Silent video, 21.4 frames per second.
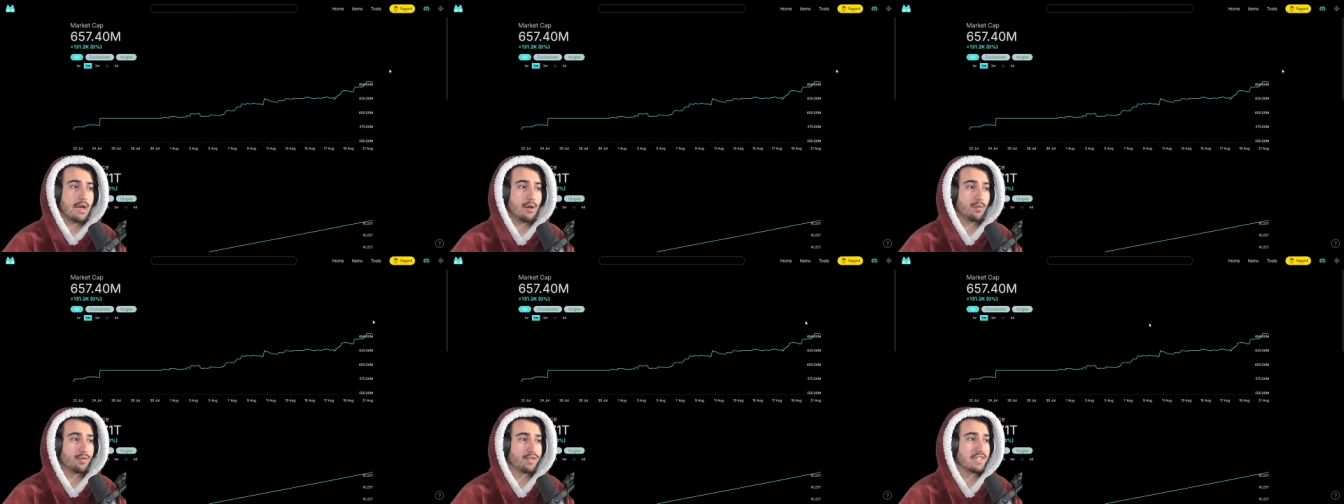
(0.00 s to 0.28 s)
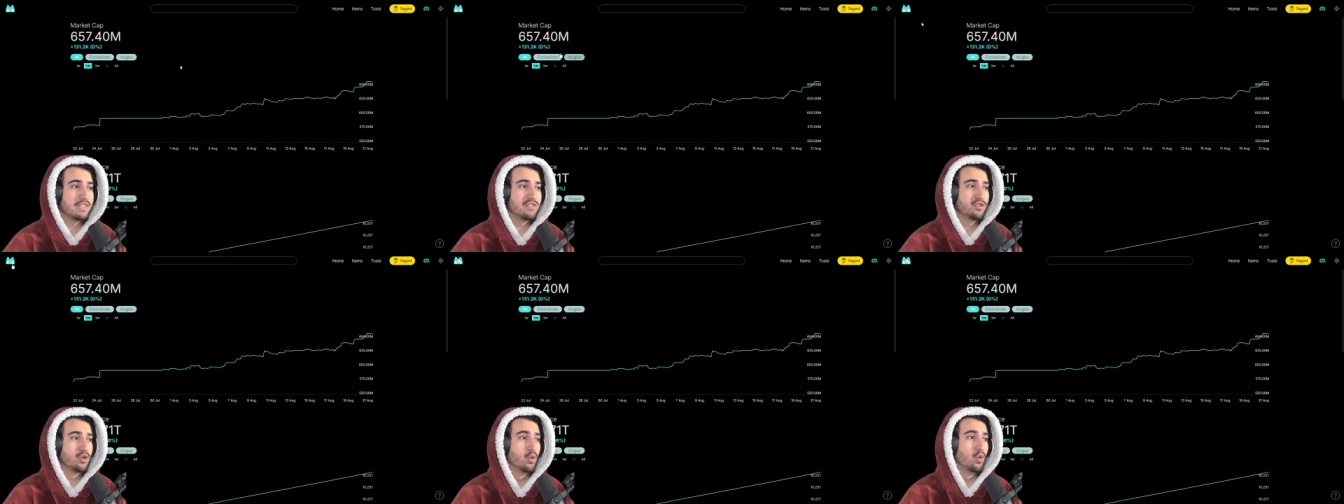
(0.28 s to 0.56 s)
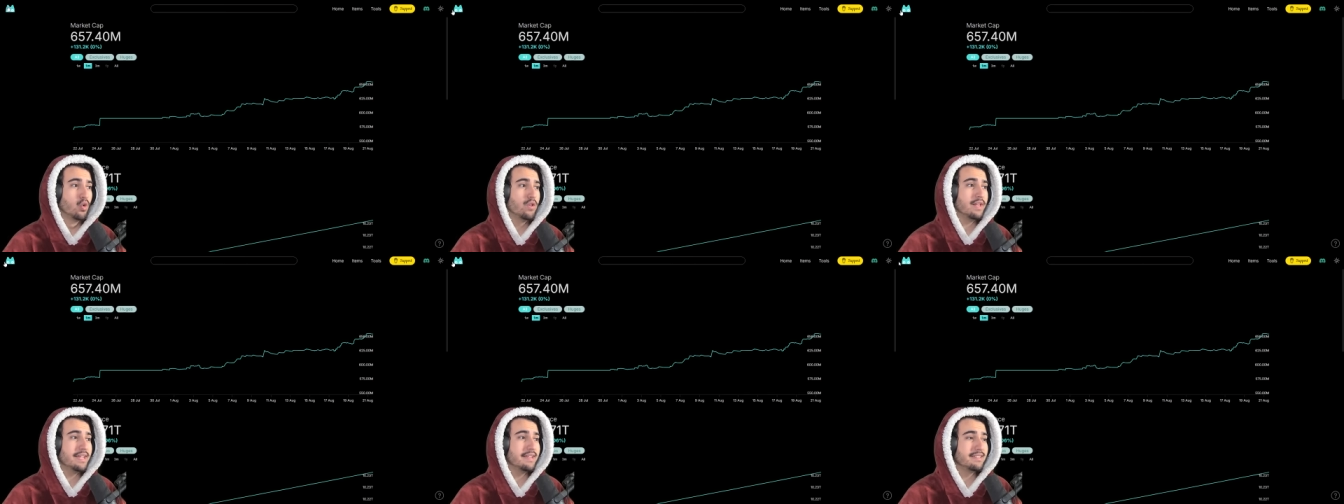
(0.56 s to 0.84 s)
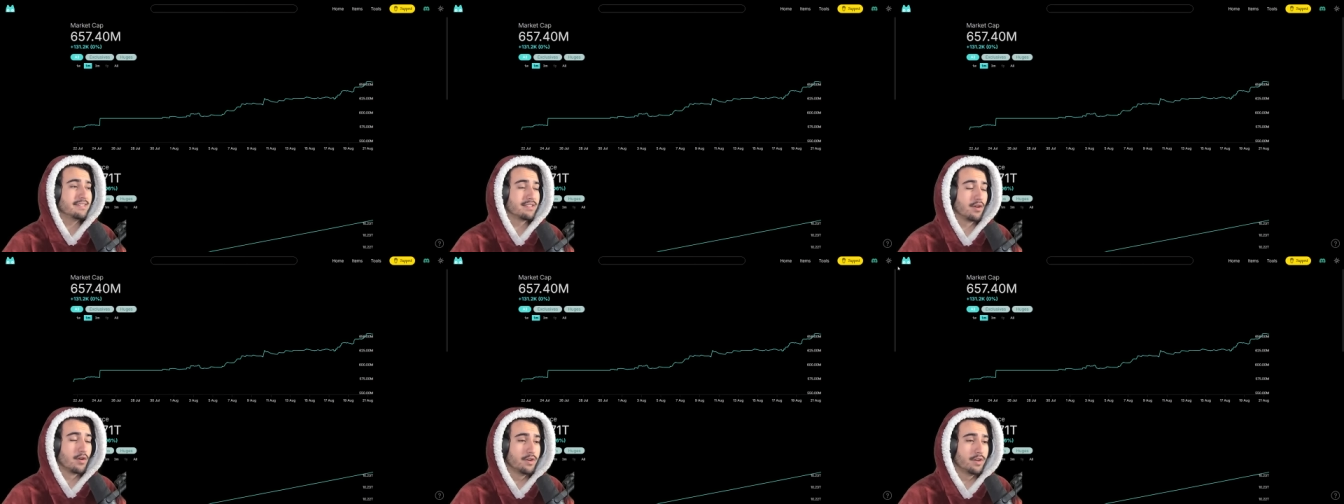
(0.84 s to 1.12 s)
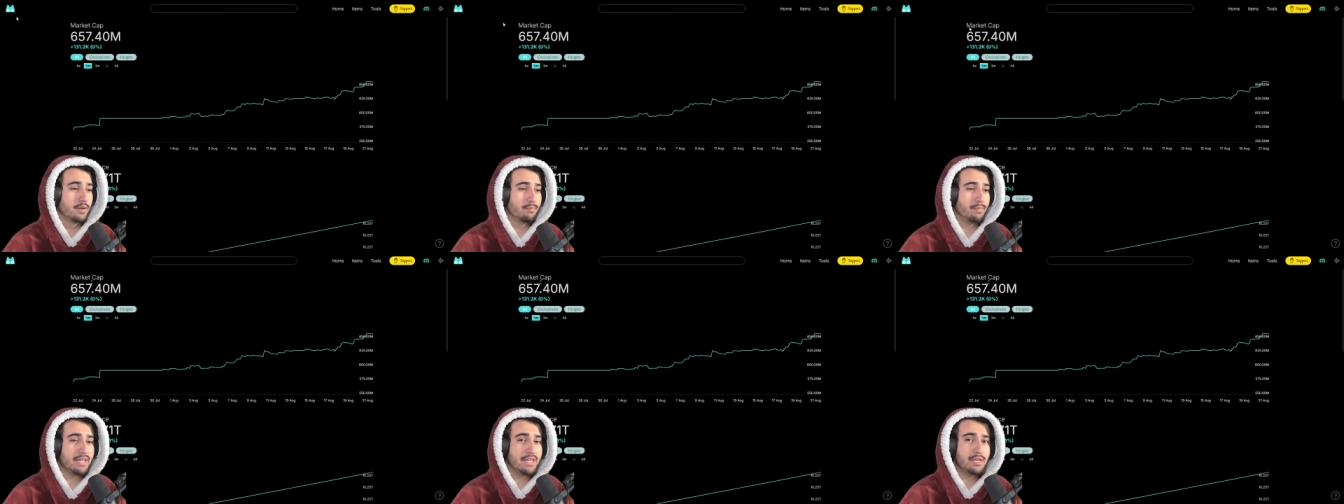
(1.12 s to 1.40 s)
Now this tool is going
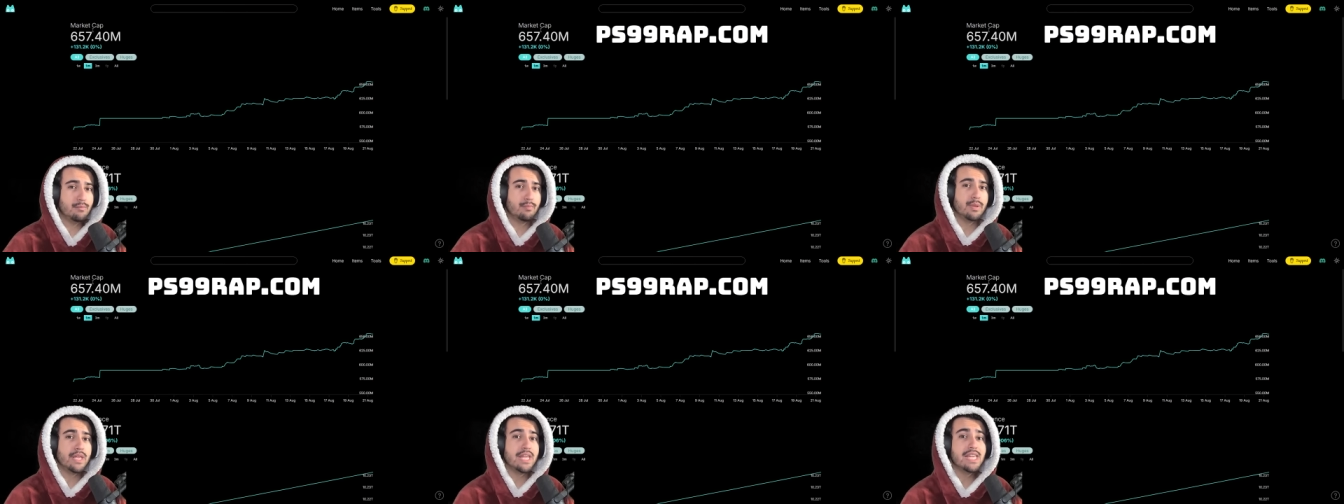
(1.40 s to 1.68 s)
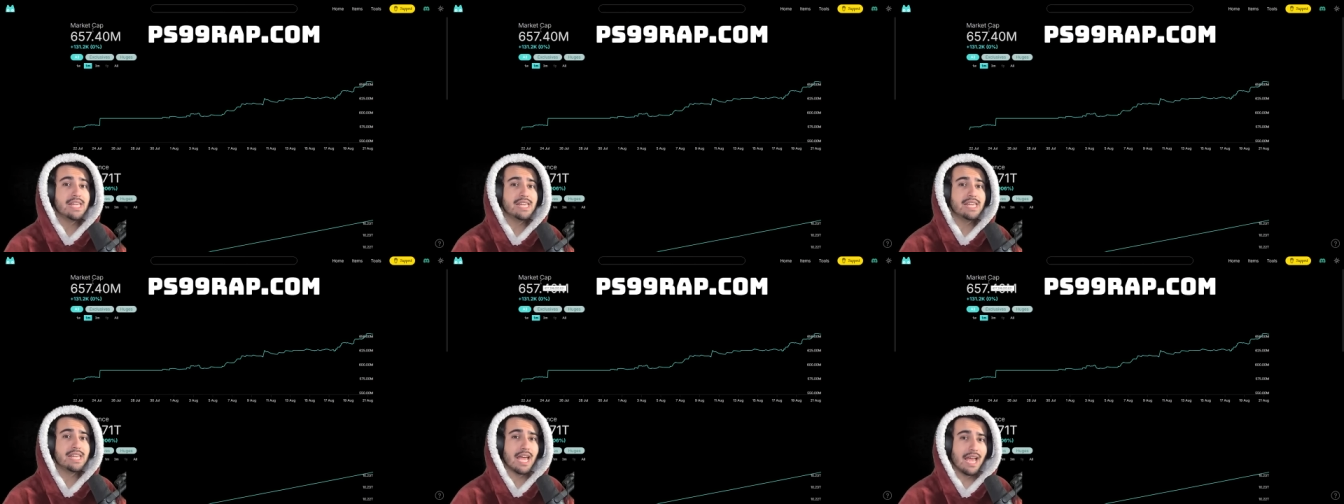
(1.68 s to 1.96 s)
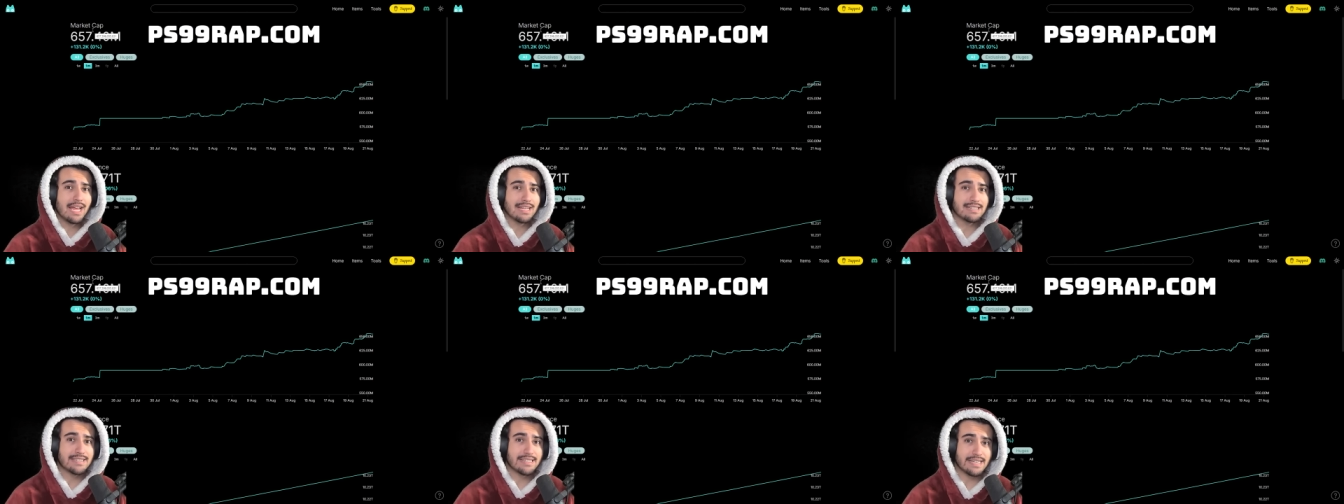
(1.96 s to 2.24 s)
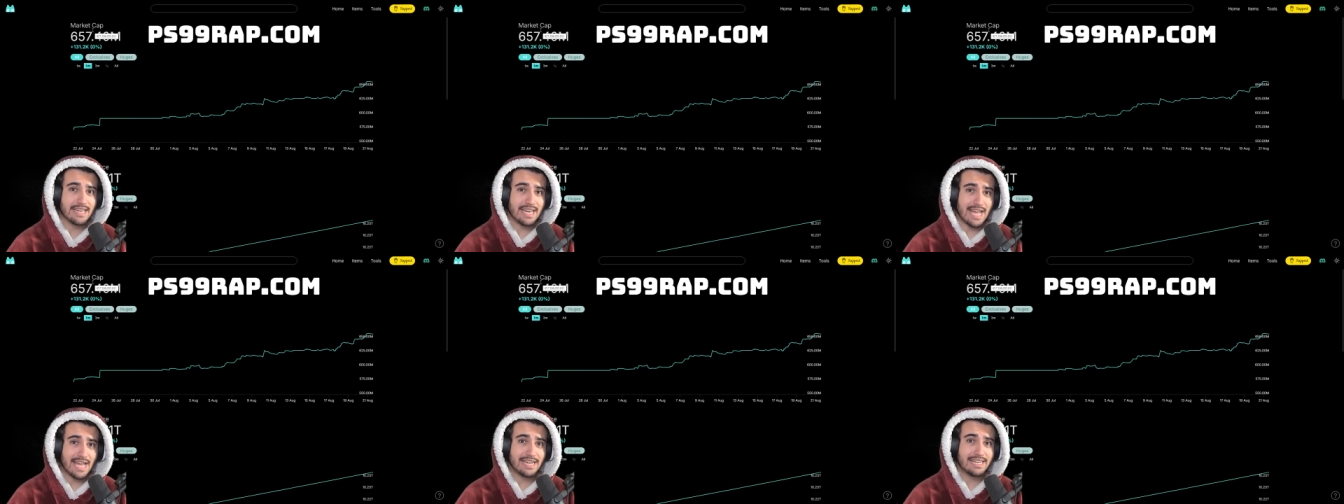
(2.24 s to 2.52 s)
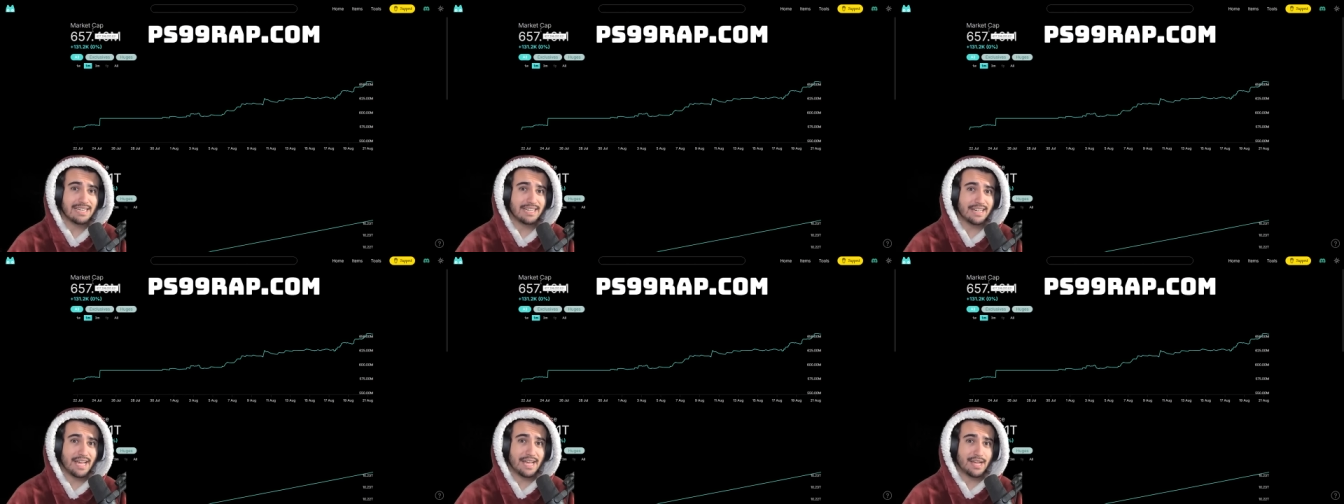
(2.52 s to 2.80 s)
to be
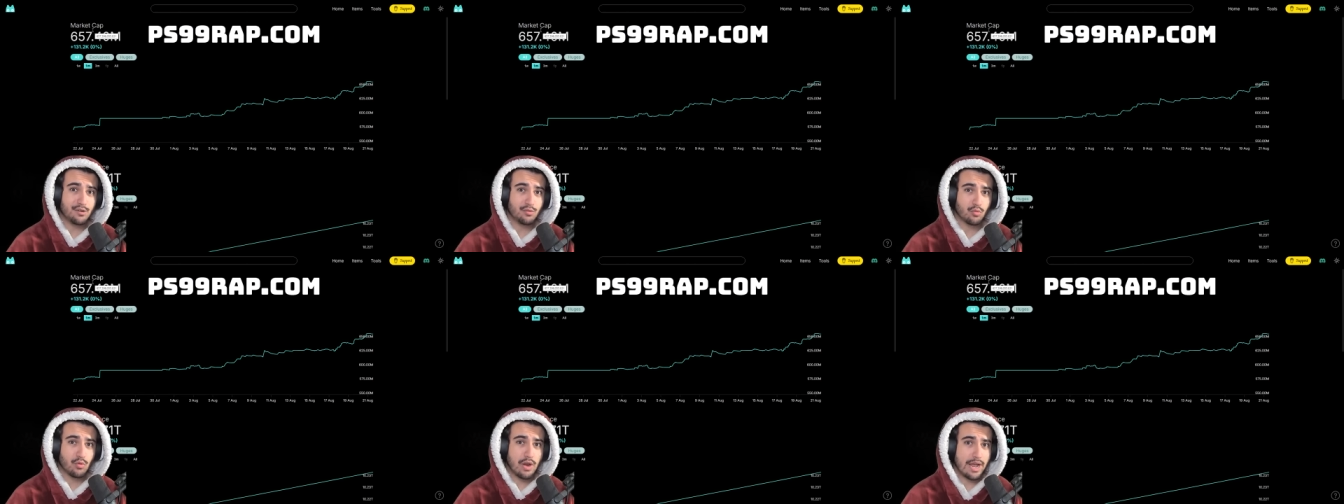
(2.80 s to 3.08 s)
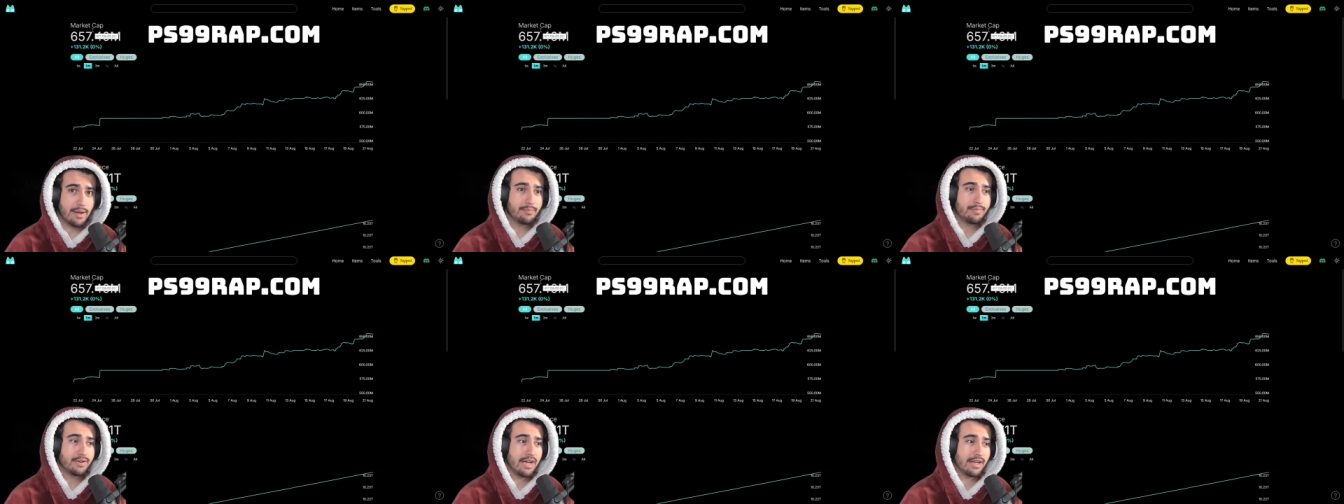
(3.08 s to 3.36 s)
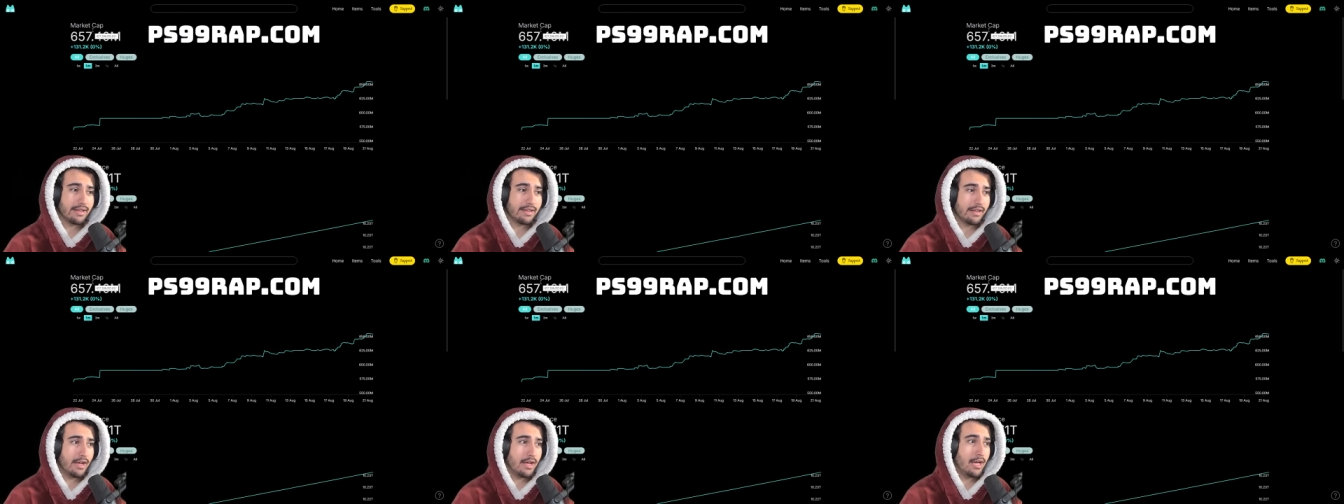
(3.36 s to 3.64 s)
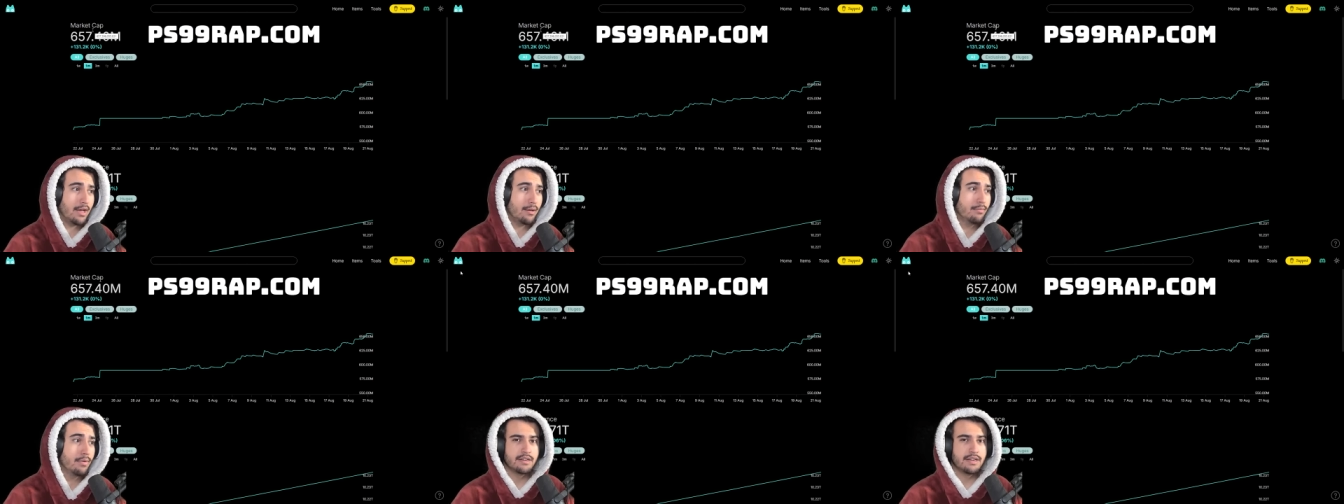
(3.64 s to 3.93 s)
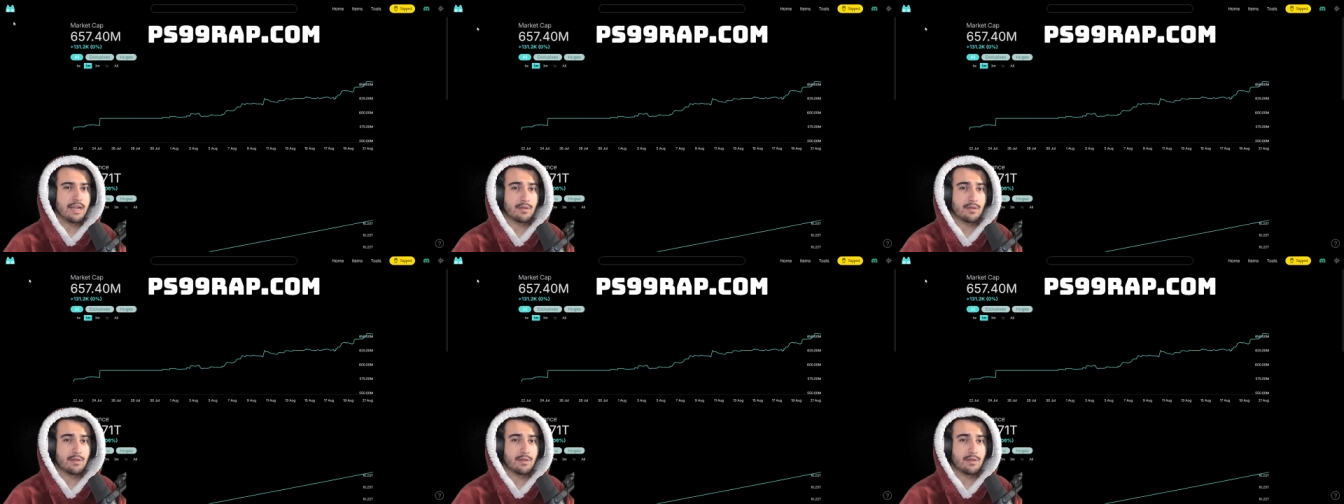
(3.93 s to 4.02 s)
ps99rap.com.